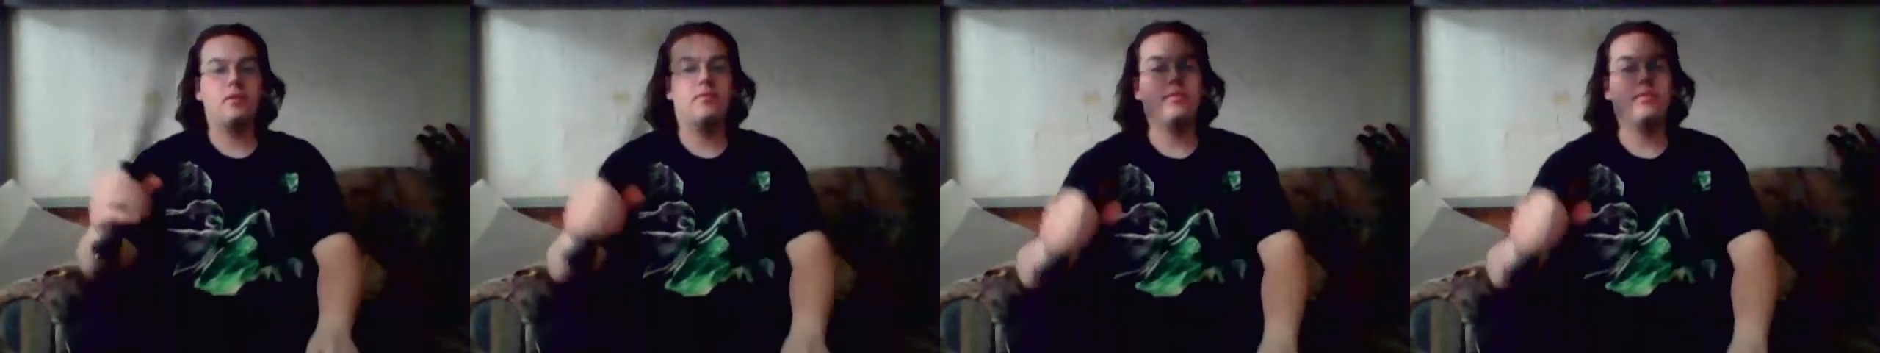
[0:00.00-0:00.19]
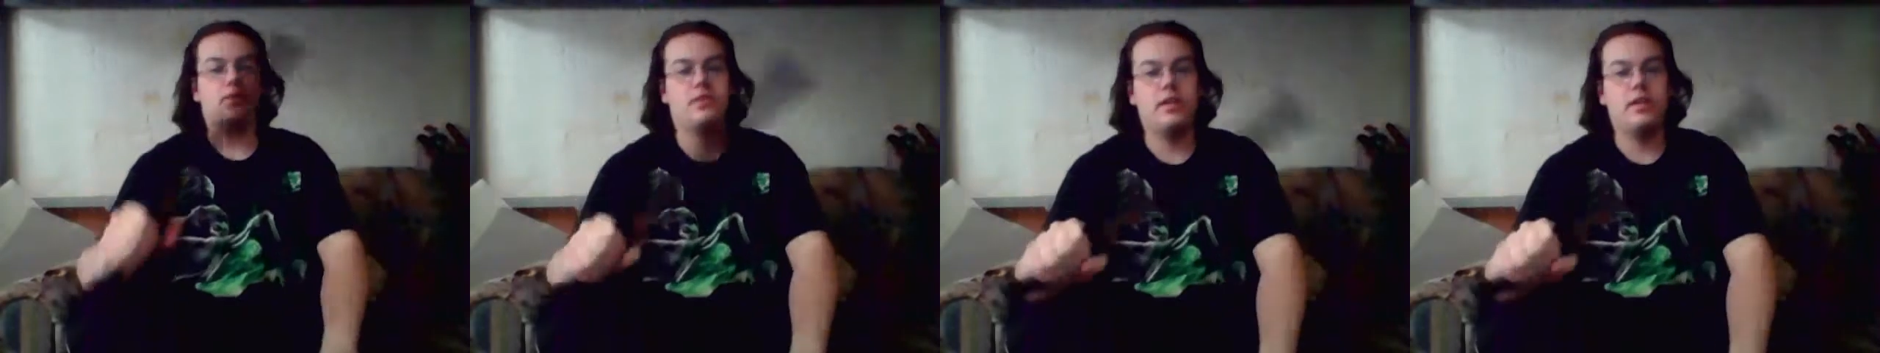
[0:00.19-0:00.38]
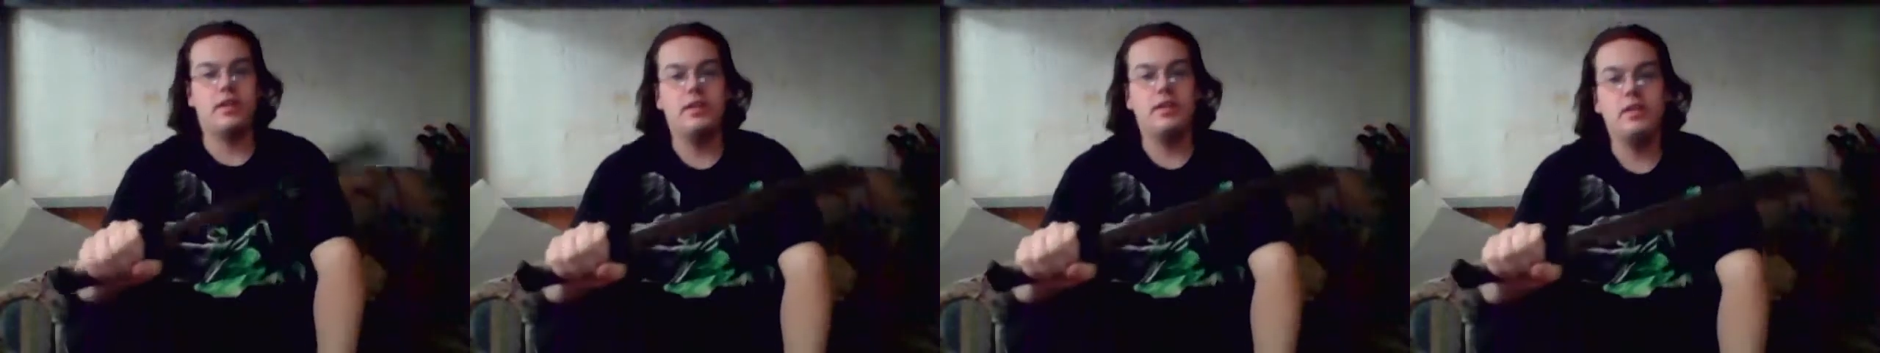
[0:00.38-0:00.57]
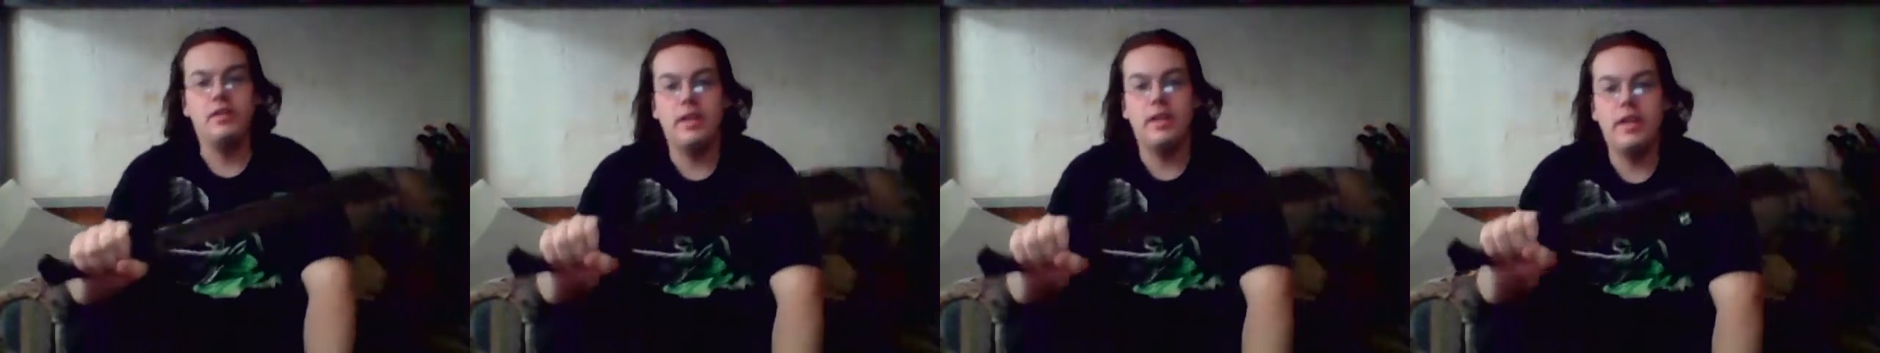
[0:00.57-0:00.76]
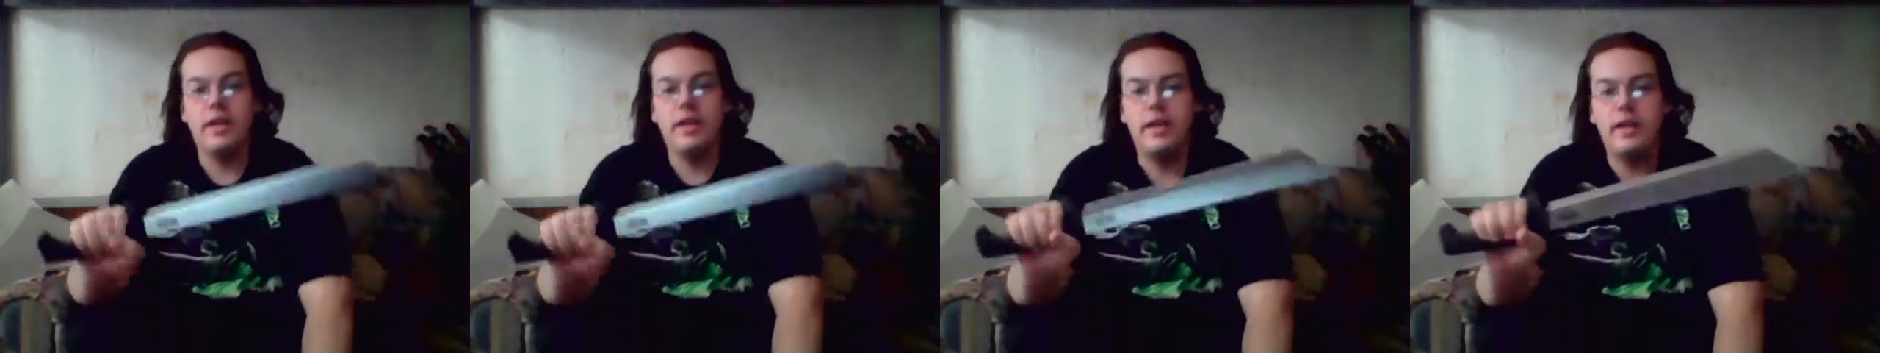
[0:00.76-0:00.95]
machete,
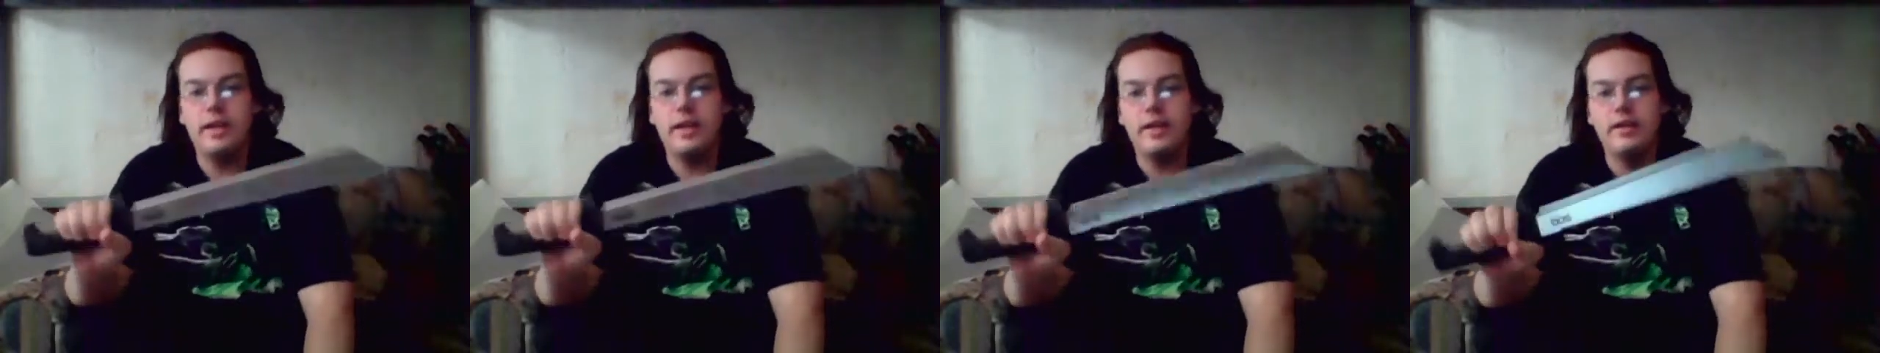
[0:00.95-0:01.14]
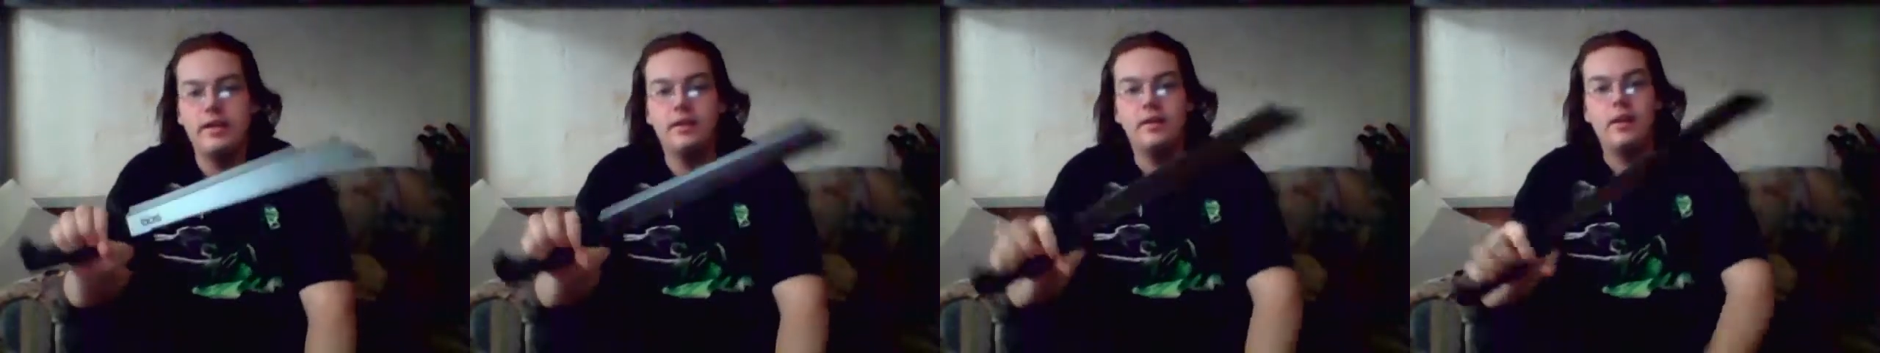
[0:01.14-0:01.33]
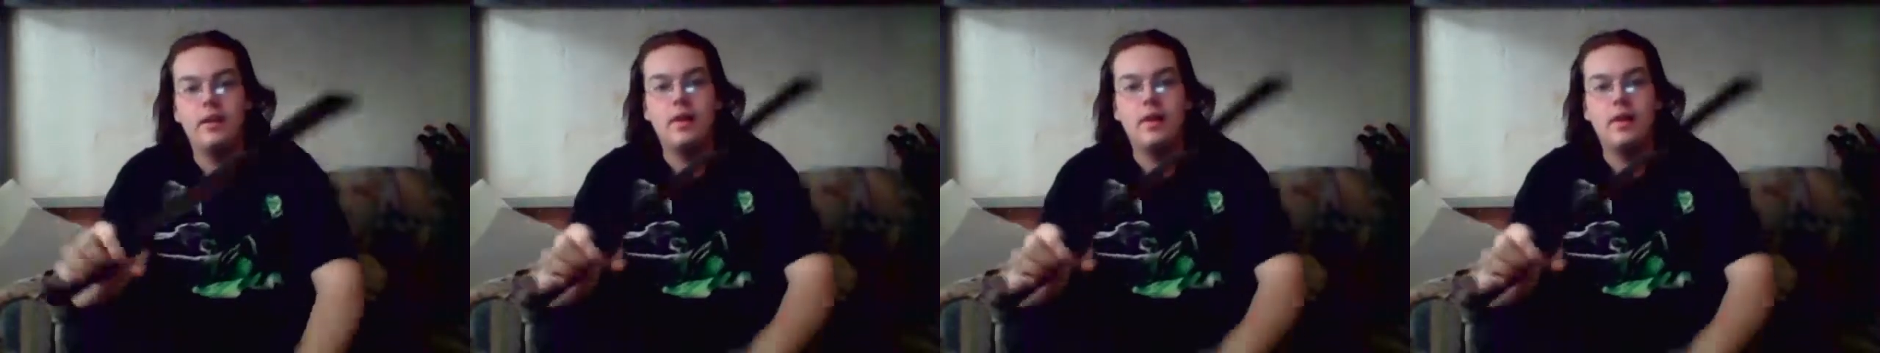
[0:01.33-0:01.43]
and